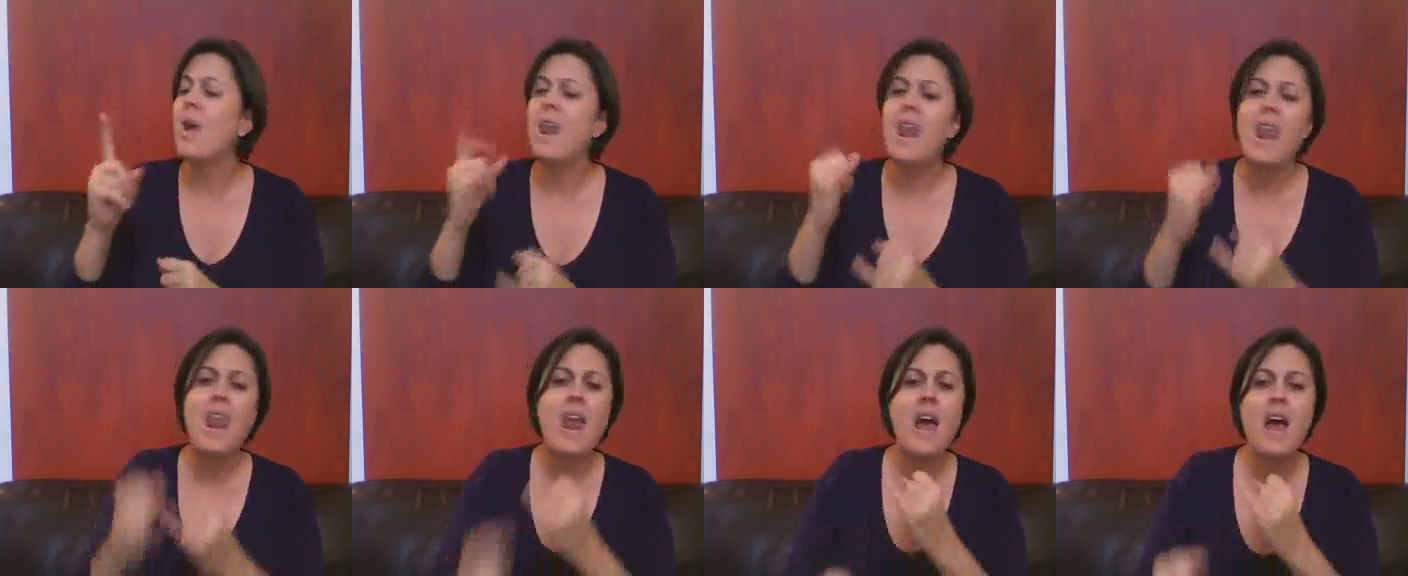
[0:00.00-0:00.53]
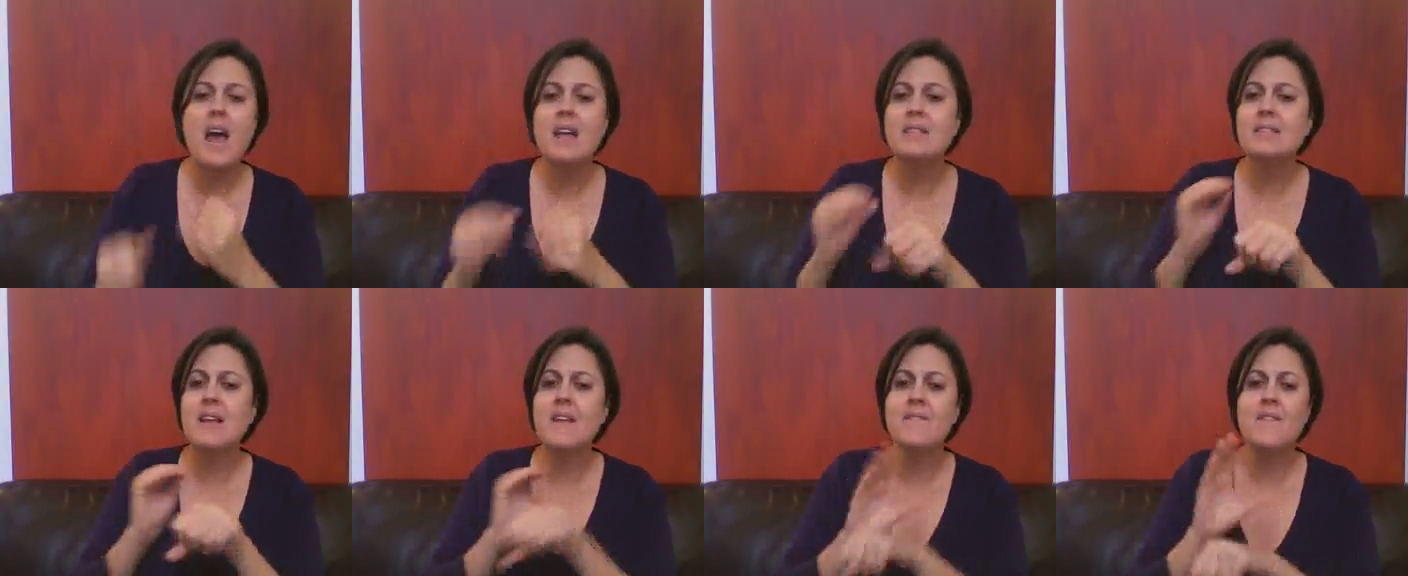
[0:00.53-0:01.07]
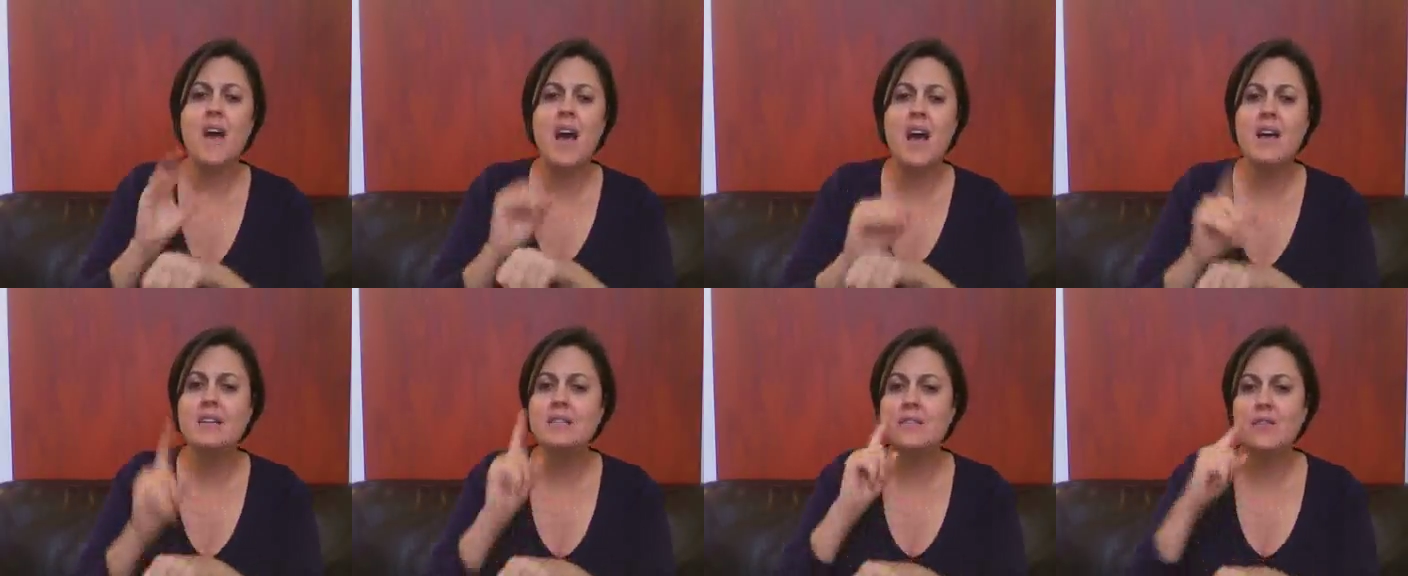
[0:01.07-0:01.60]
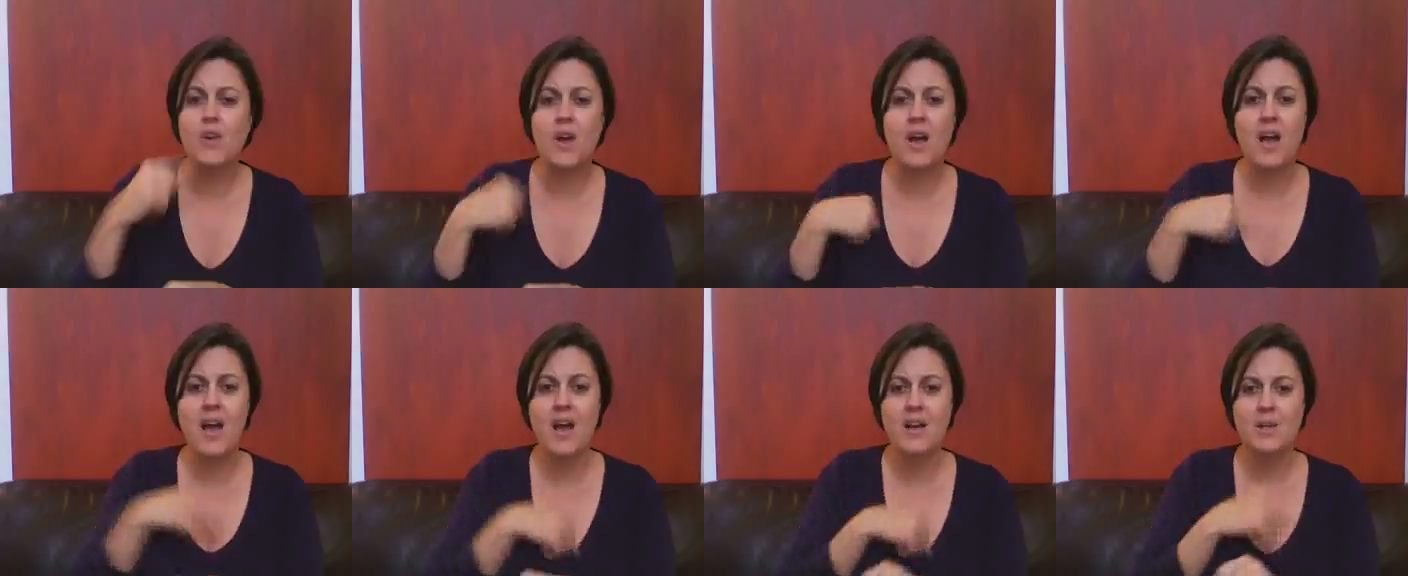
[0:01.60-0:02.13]
who are fighting our way through
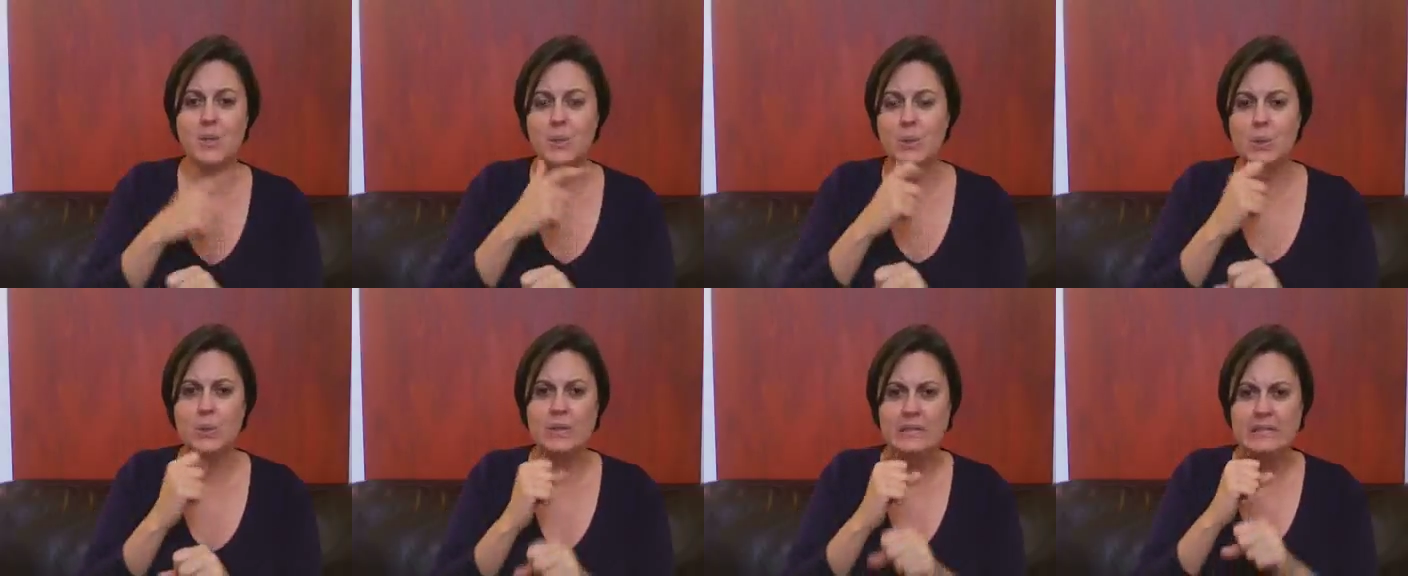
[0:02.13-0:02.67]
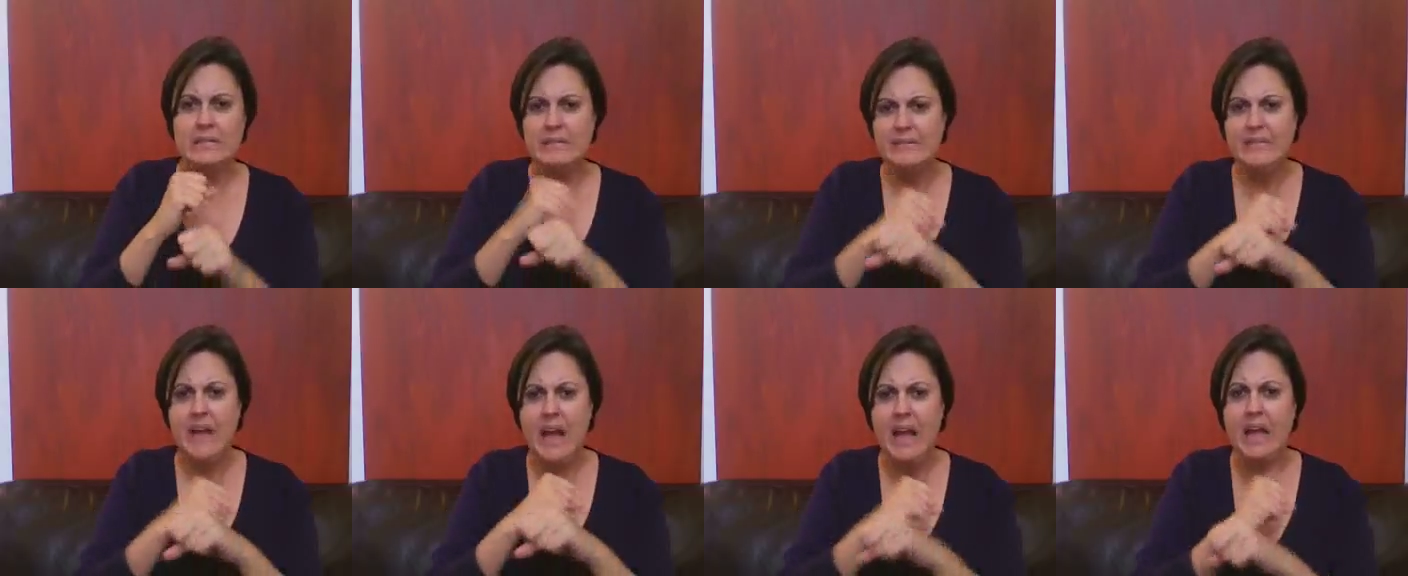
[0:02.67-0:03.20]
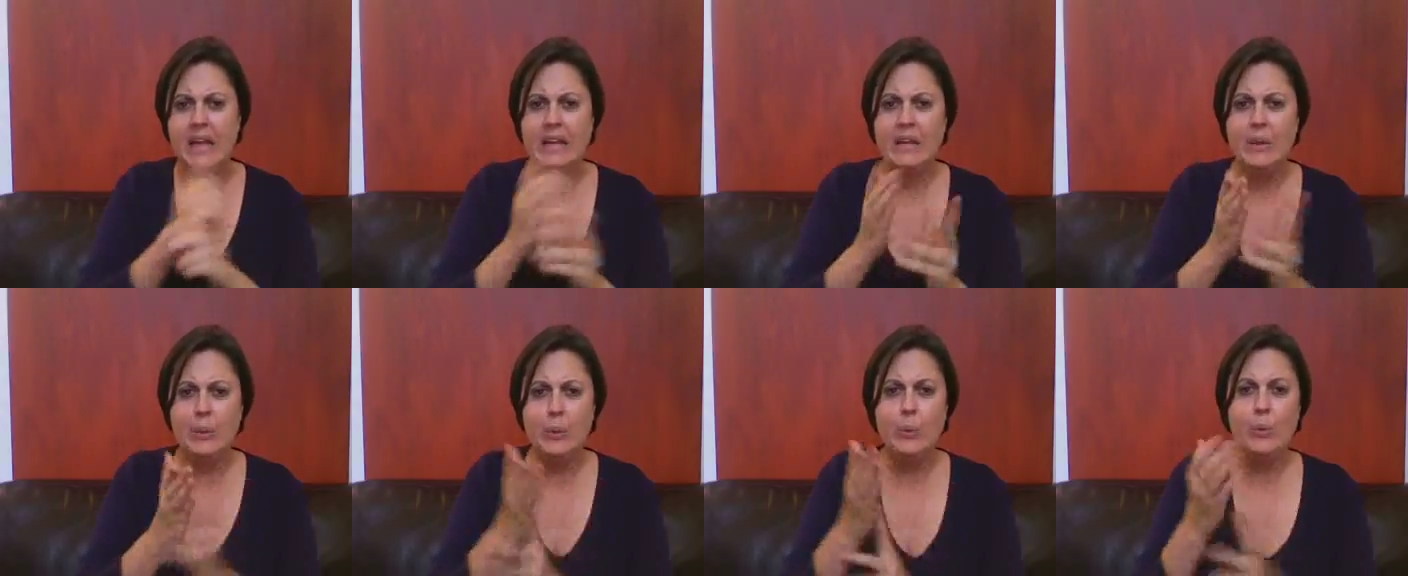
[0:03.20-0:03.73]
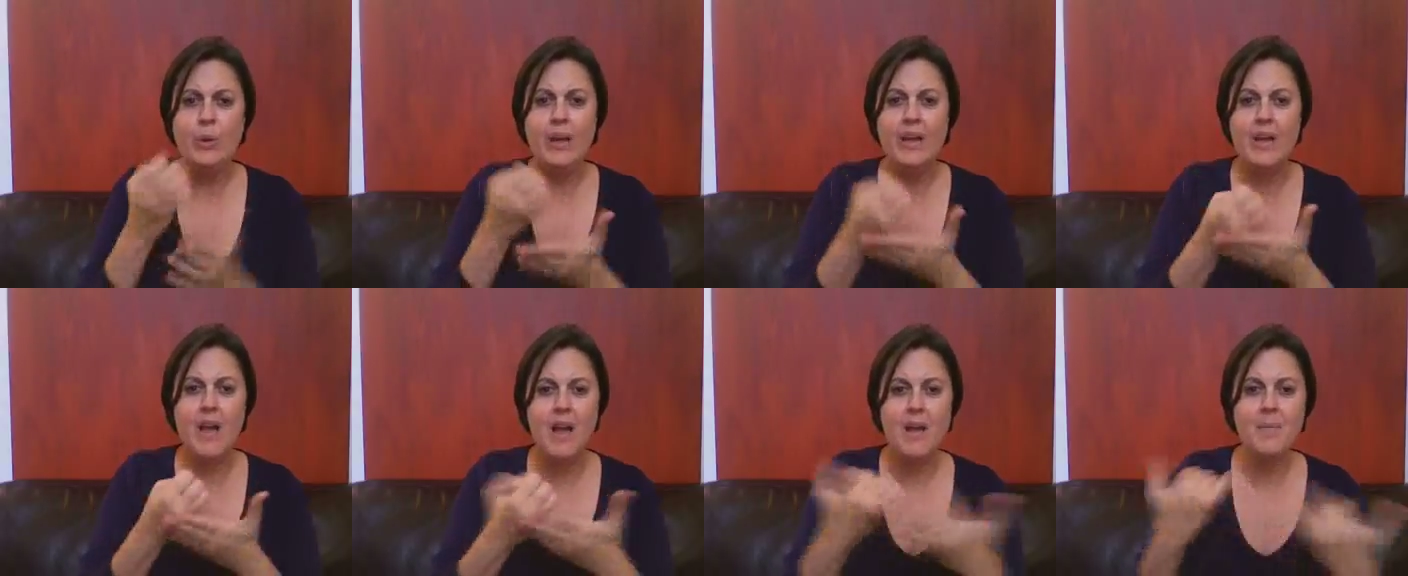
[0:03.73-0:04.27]
this economy and believe in what our
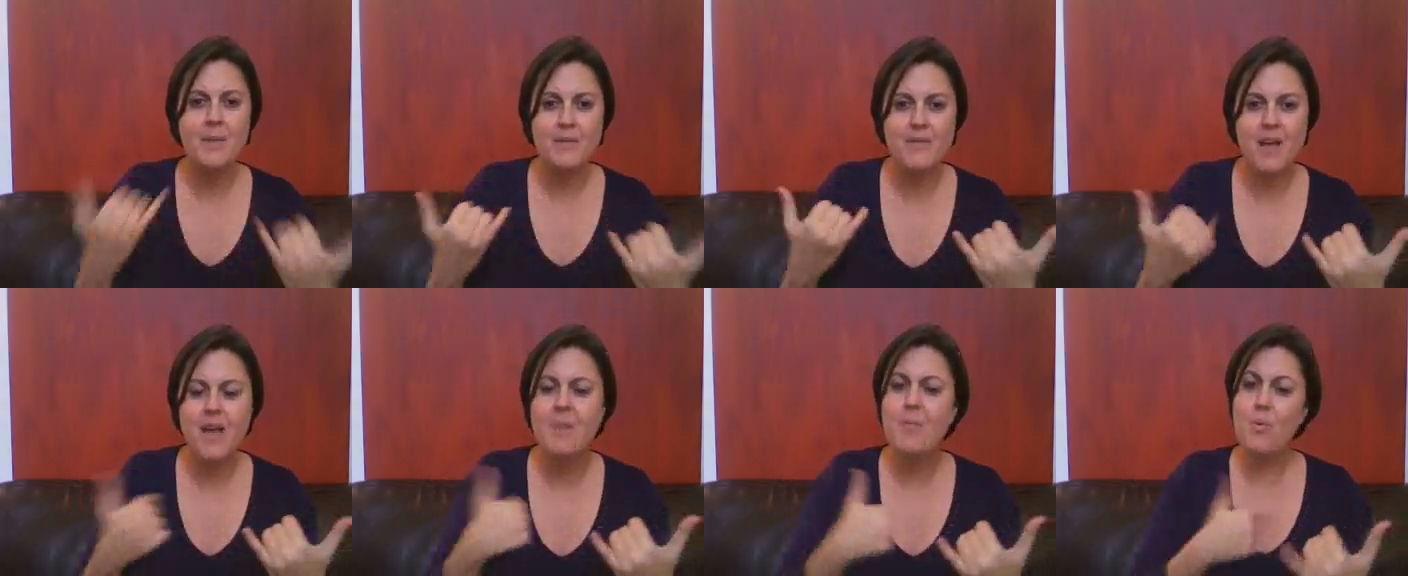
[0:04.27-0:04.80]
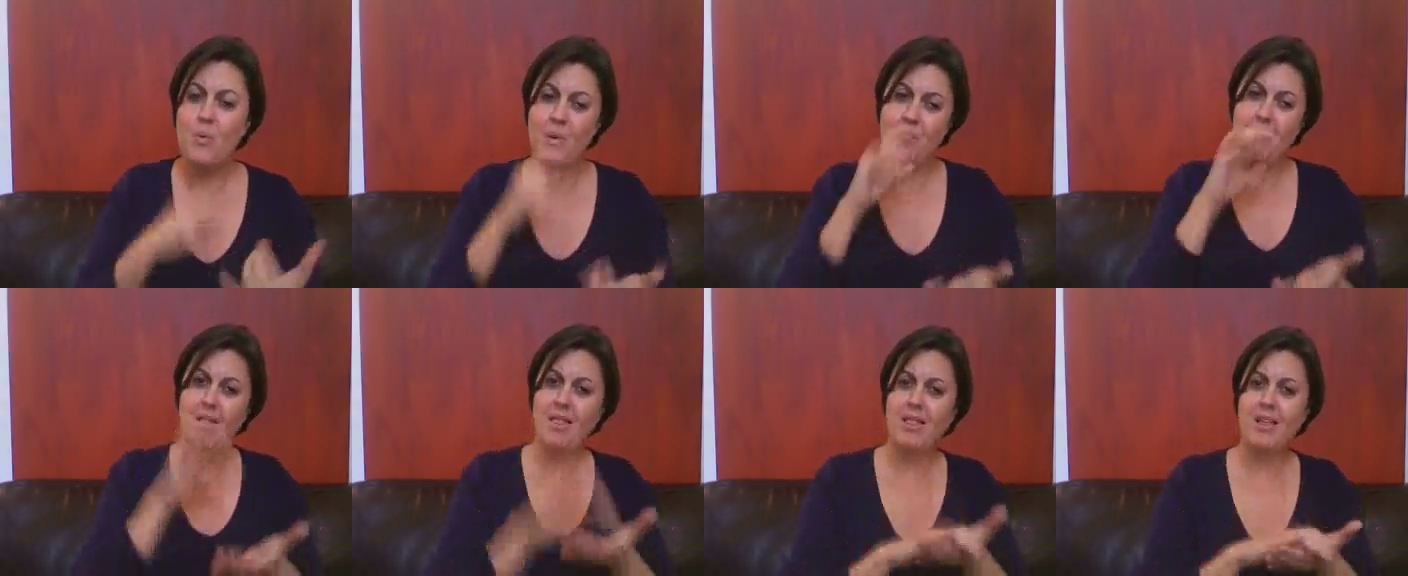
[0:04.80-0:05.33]
business model is,